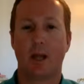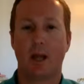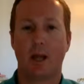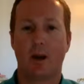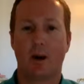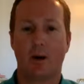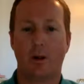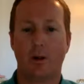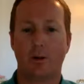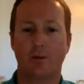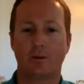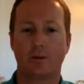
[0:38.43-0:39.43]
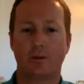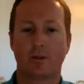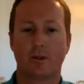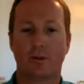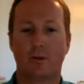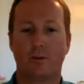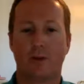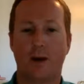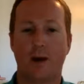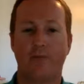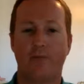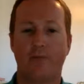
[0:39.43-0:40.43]
and all those who
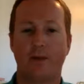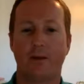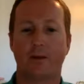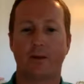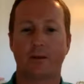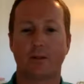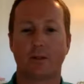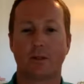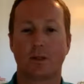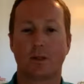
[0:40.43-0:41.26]
bought vehicles